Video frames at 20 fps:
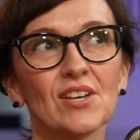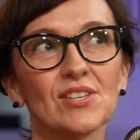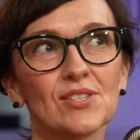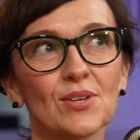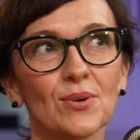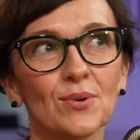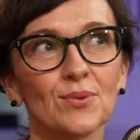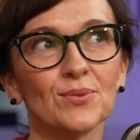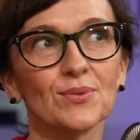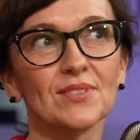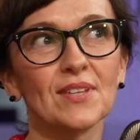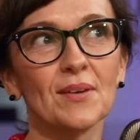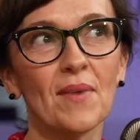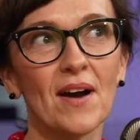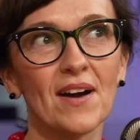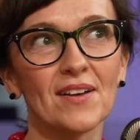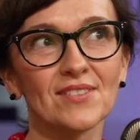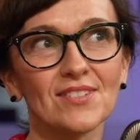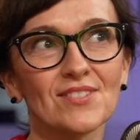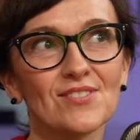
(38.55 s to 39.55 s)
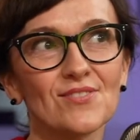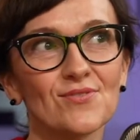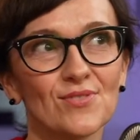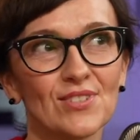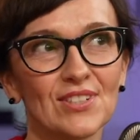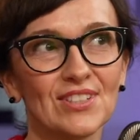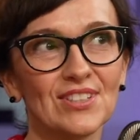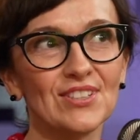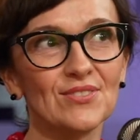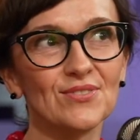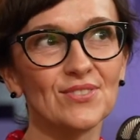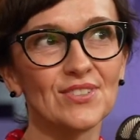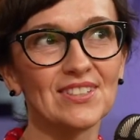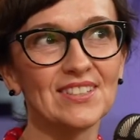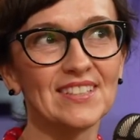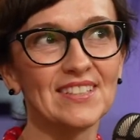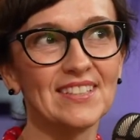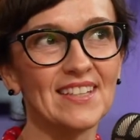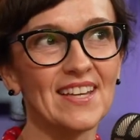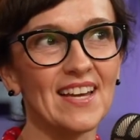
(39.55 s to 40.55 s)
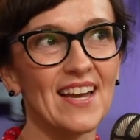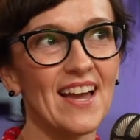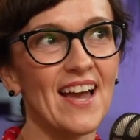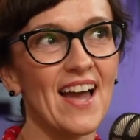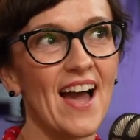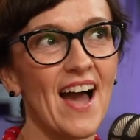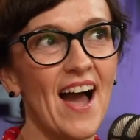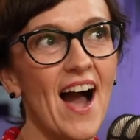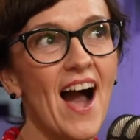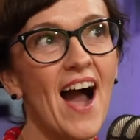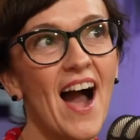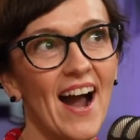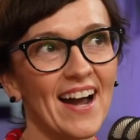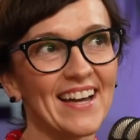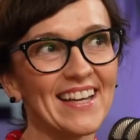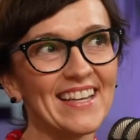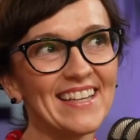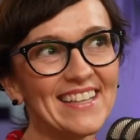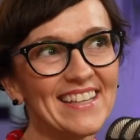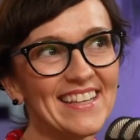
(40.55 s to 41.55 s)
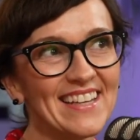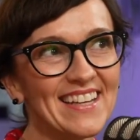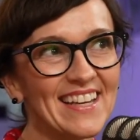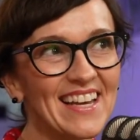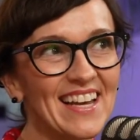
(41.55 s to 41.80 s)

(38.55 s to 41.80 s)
So demand is really really high.